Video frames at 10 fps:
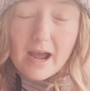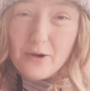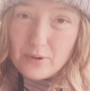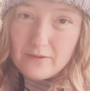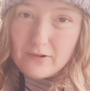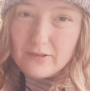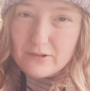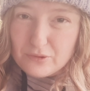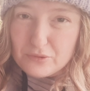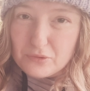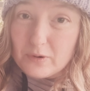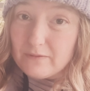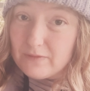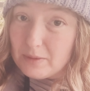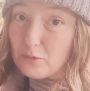However, that's also one
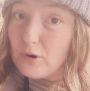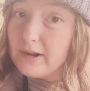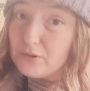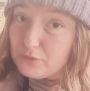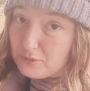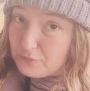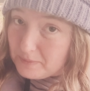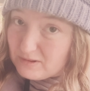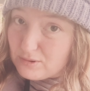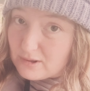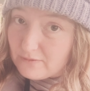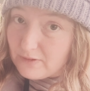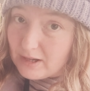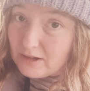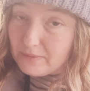of the more expensive
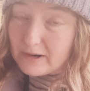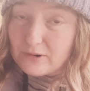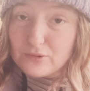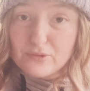incubators.